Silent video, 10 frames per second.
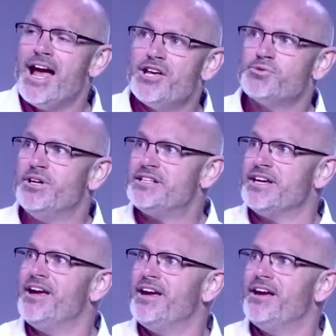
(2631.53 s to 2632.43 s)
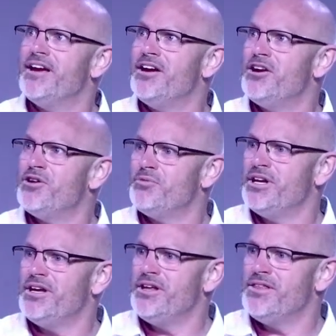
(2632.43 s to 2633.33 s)
as we
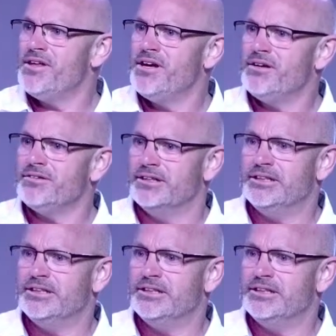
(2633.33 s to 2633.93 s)
tarry there